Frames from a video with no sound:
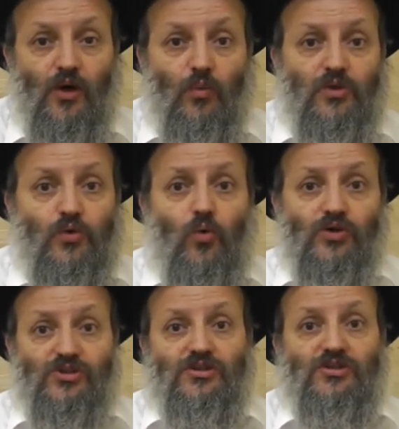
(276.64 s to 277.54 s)
with
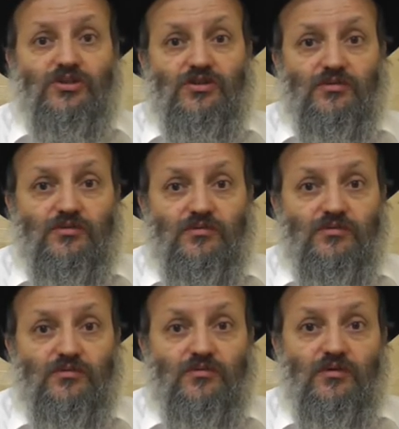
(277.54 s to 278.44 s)
horses,
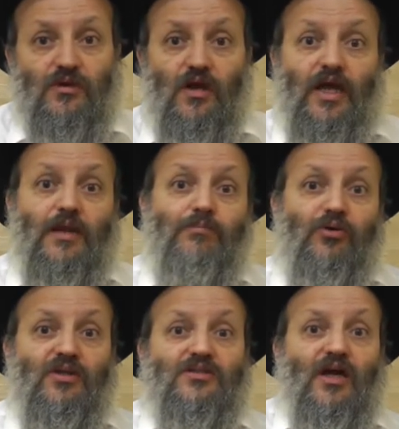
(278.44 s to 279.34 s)
and he
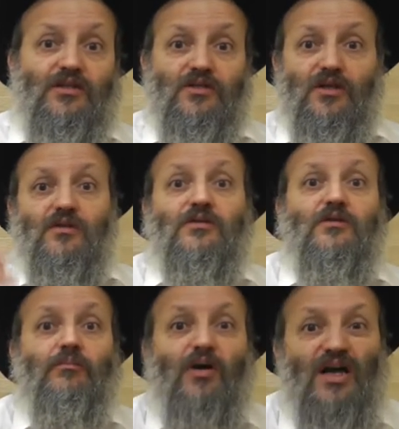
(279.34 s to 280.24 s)
put it on the
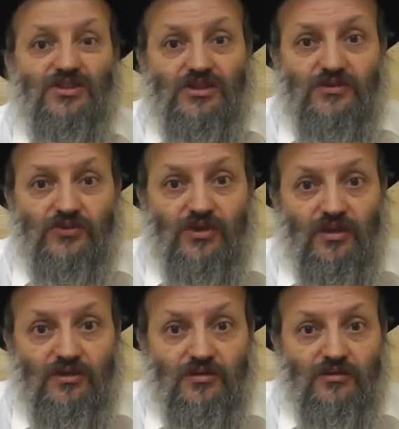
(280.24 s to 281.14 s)
positive
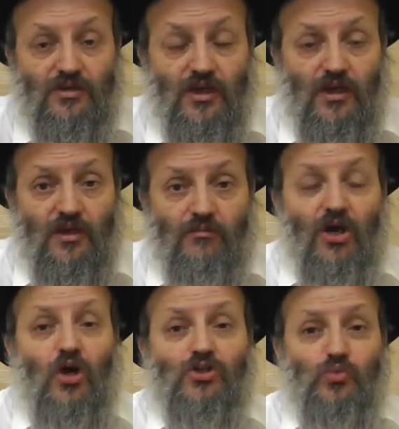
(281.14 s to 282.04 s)
side.
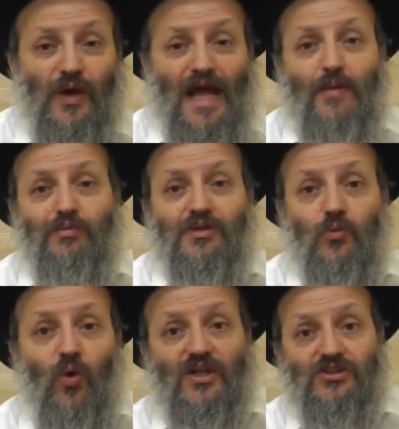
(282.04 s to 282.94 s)
Because what
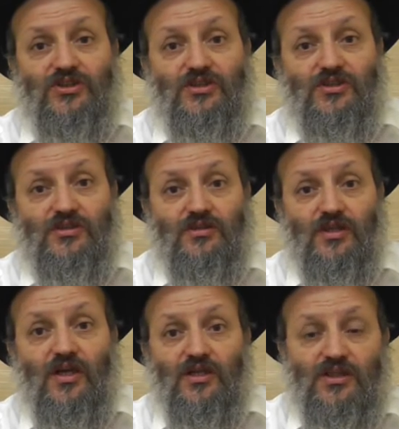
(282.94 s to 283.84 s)
happened once
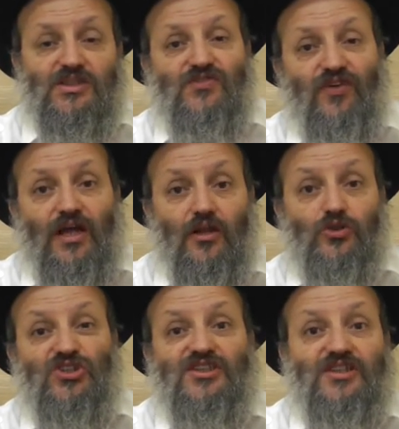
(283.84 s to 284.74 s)
this fellow
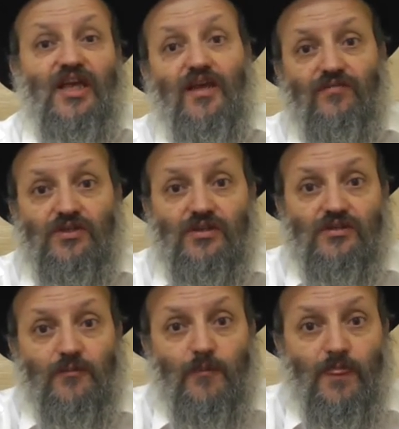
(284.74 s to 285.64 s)
saved
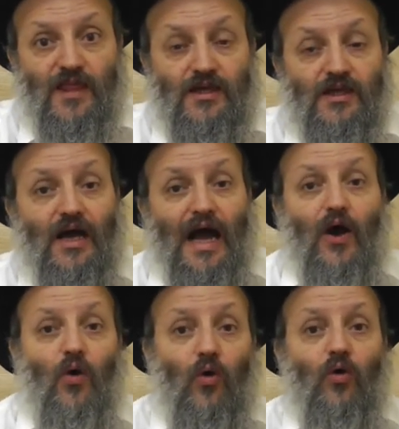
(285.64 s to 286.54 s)
a
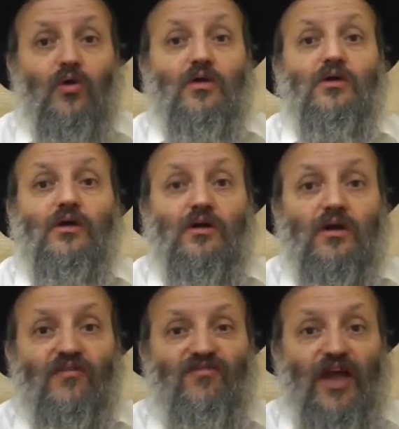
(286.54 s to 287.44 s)
whole
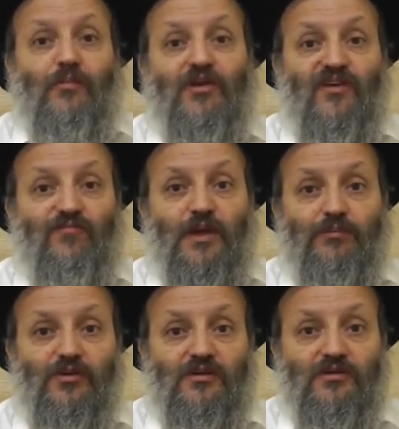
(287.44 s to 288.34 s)
family of
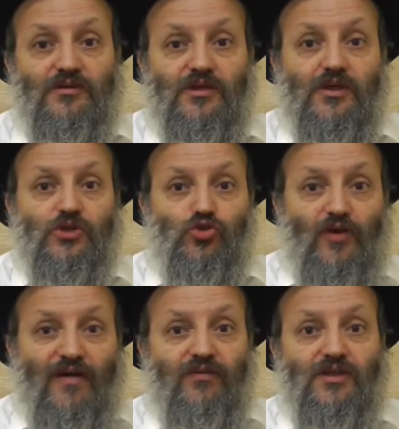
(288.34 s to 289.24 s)
people
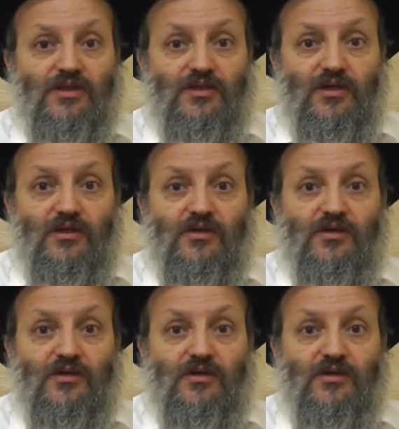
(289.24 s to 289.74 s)
traveling